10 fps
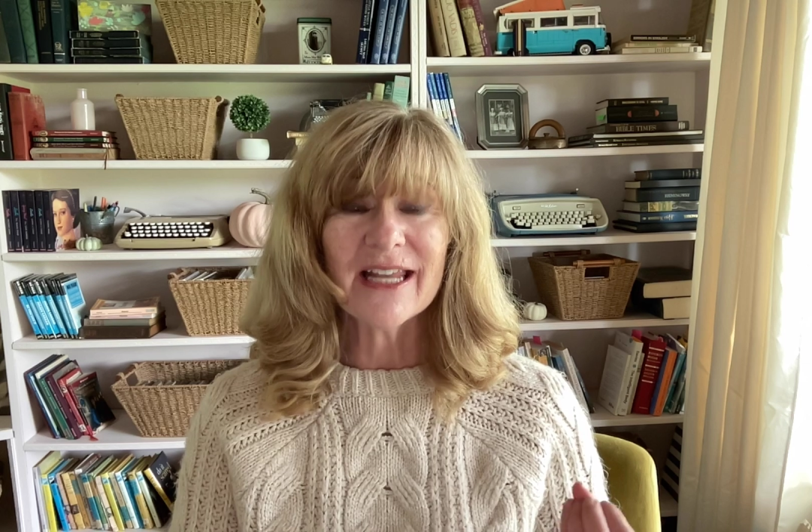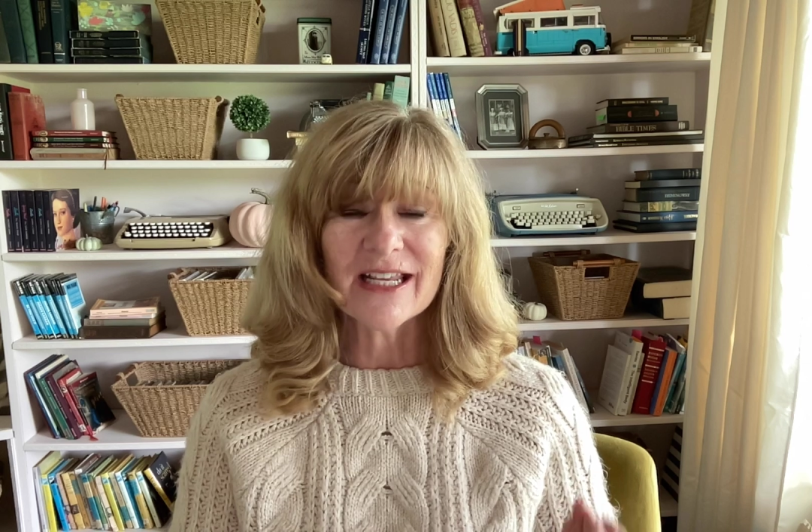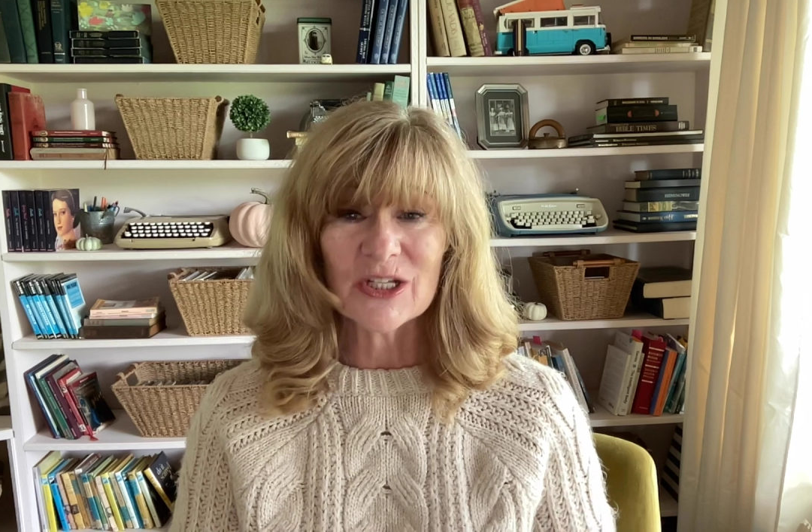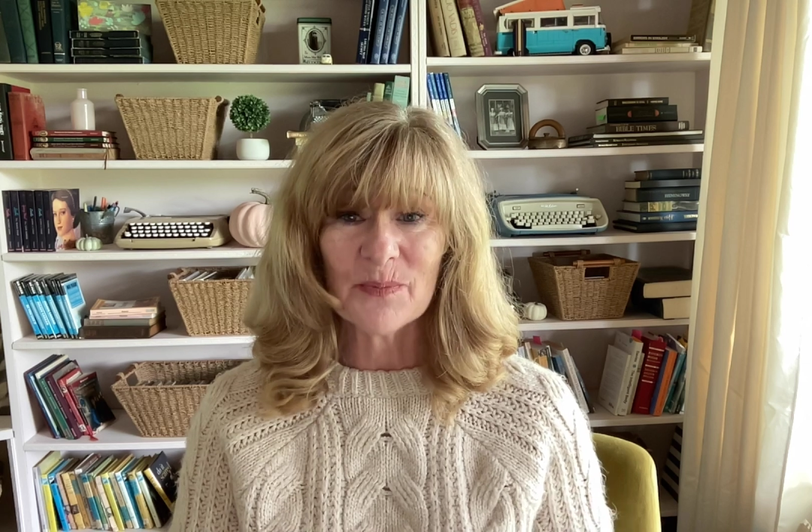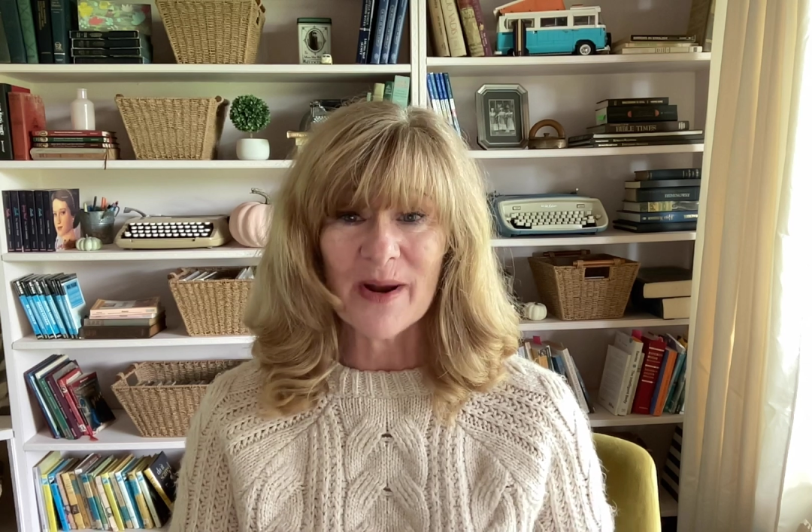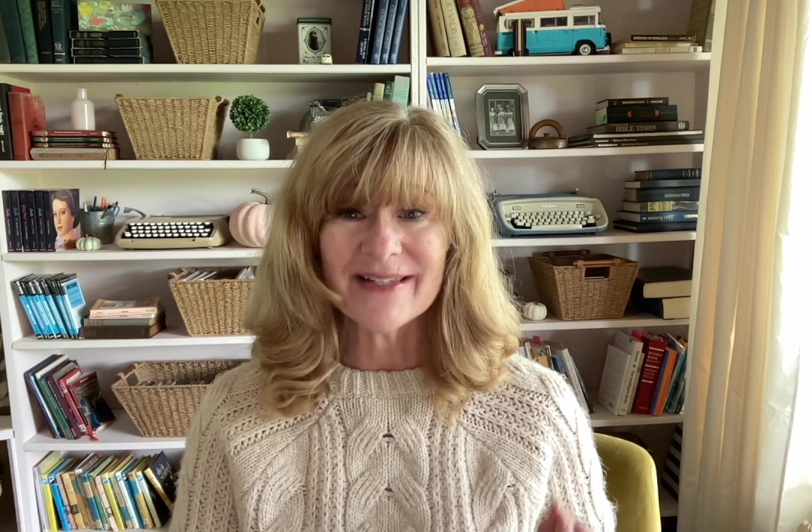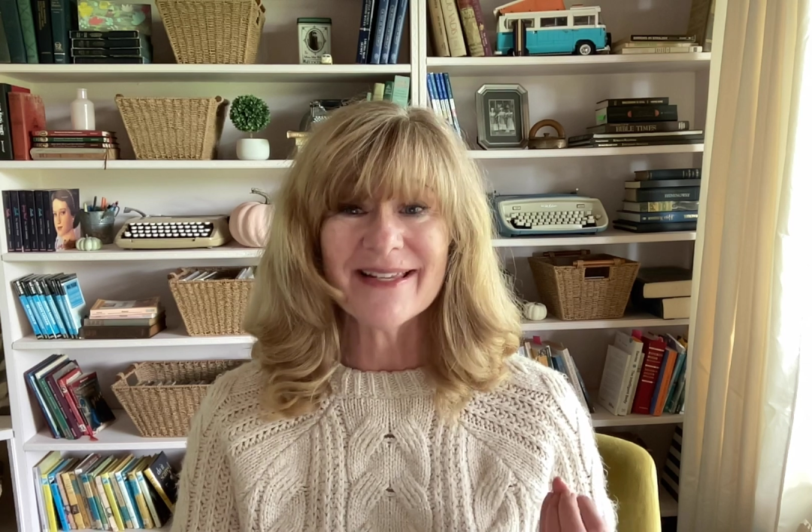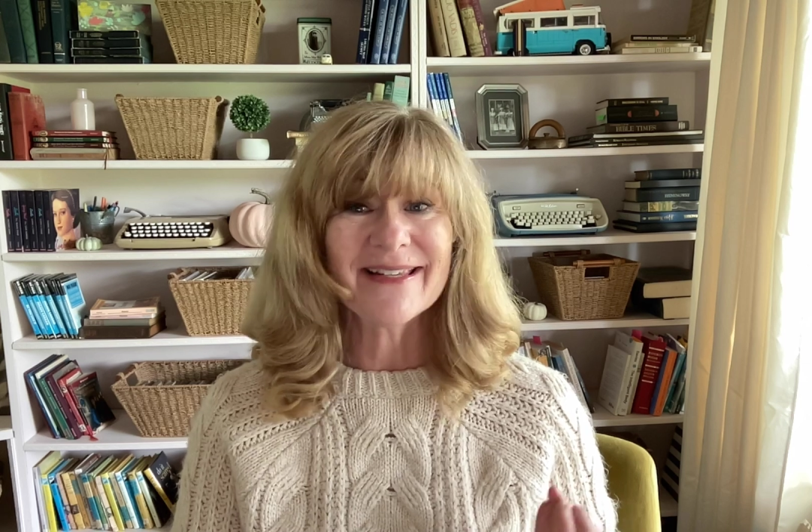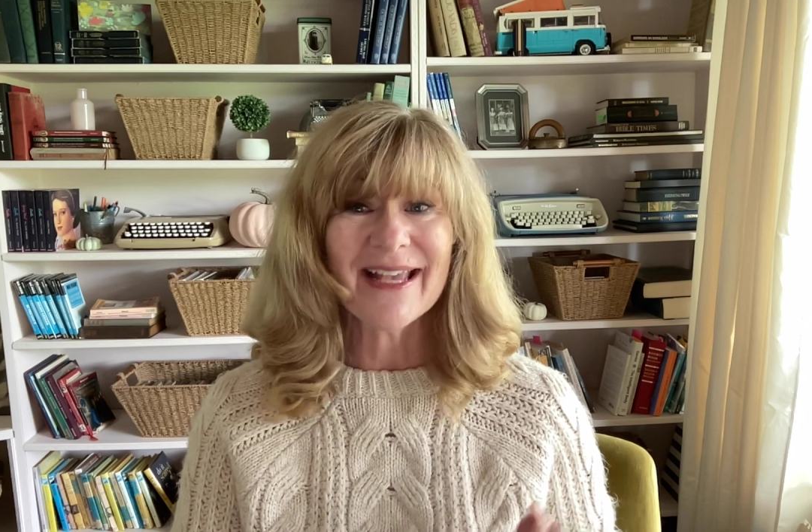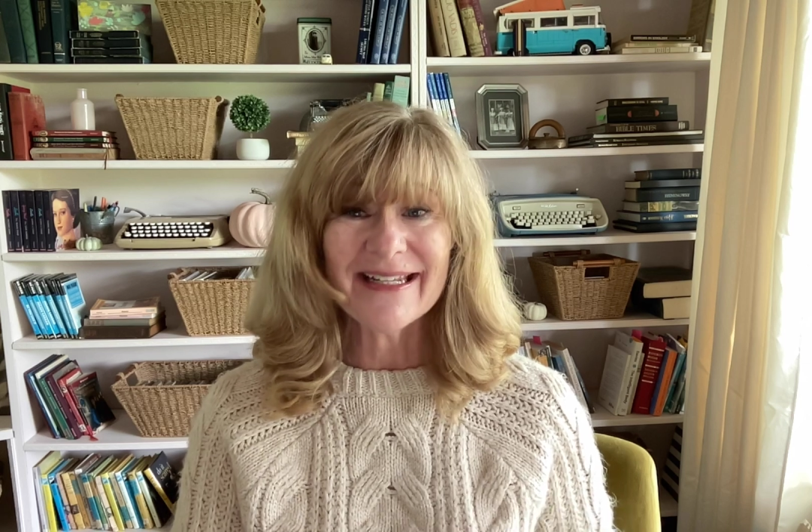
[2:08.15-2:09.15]

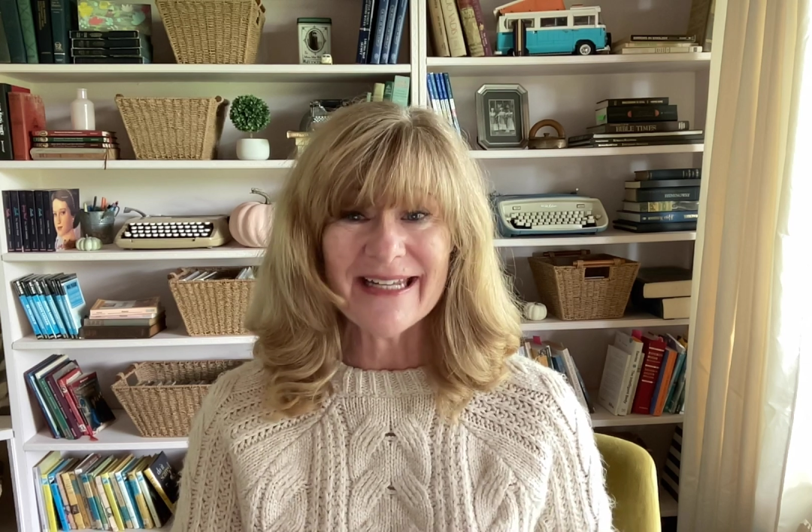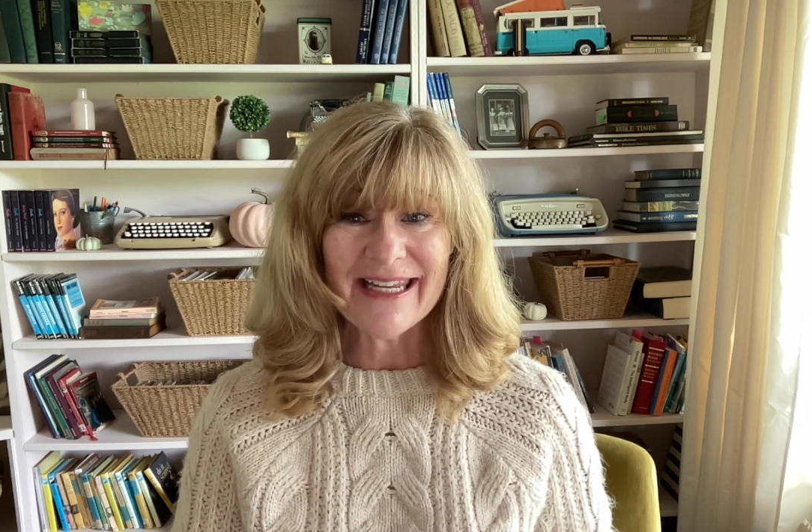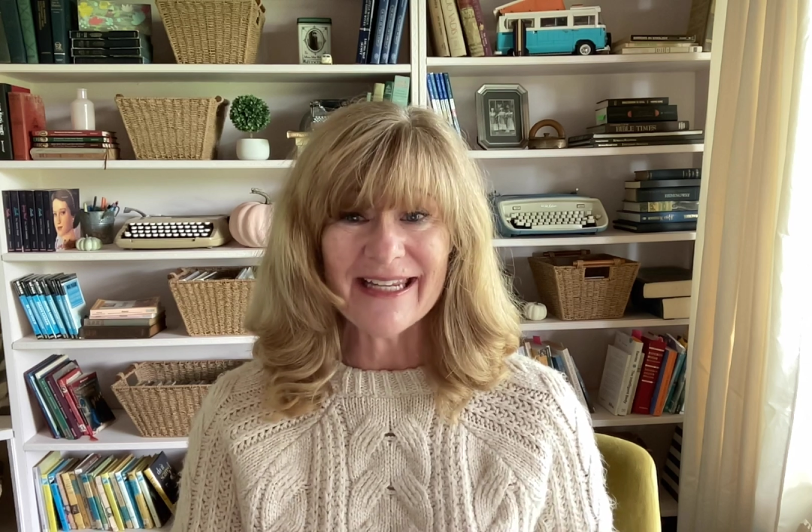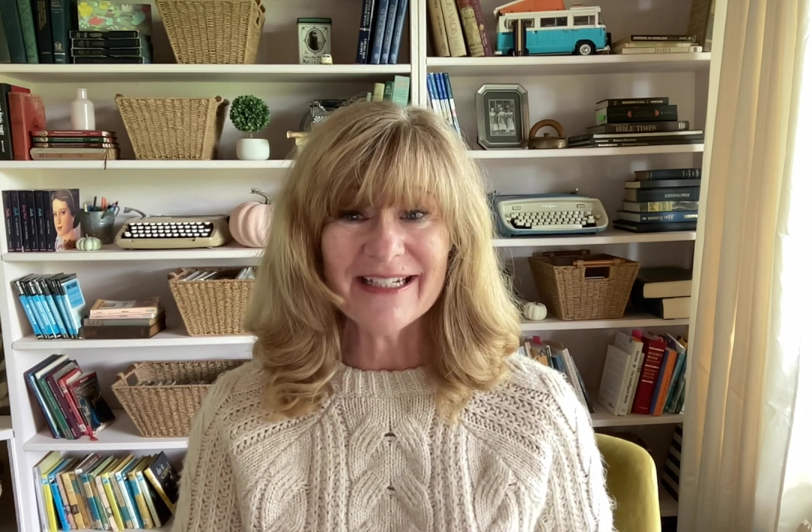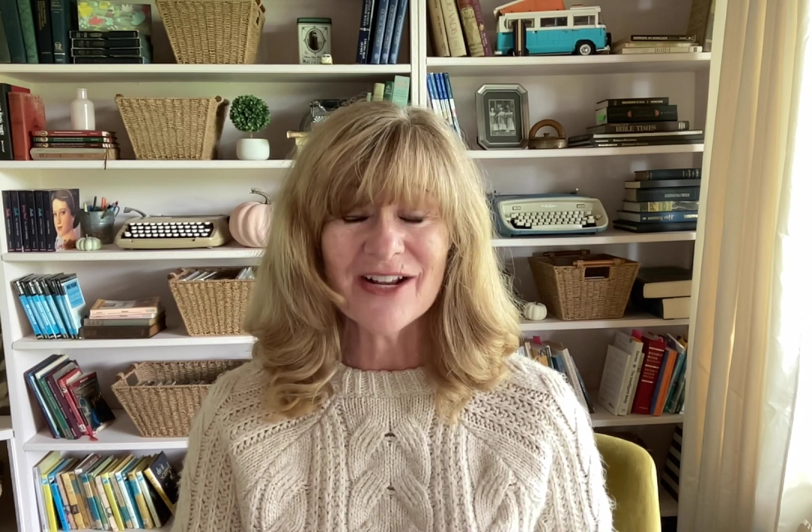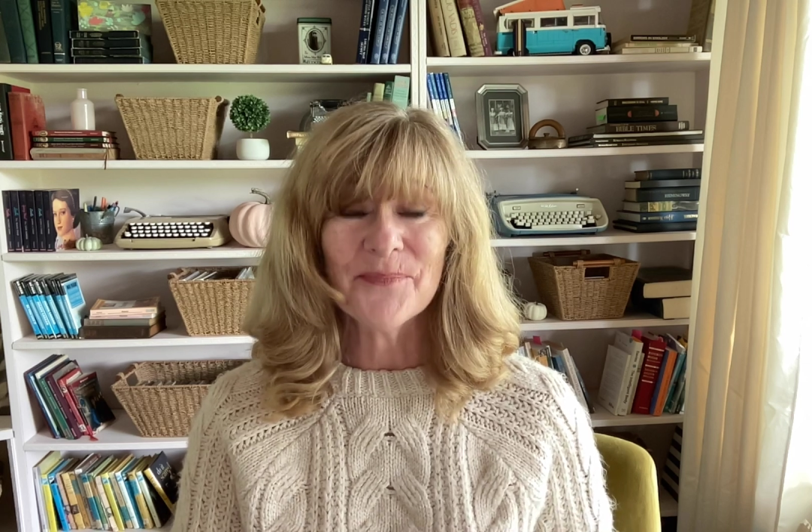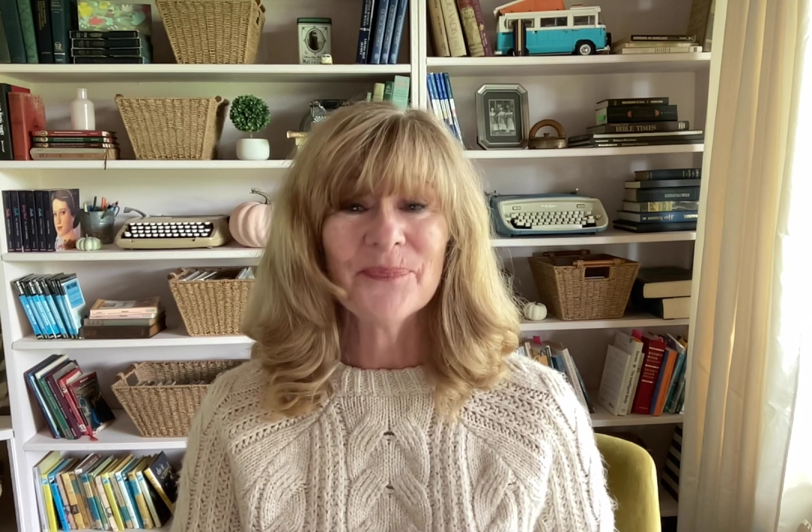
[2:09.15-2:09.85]
expresses a need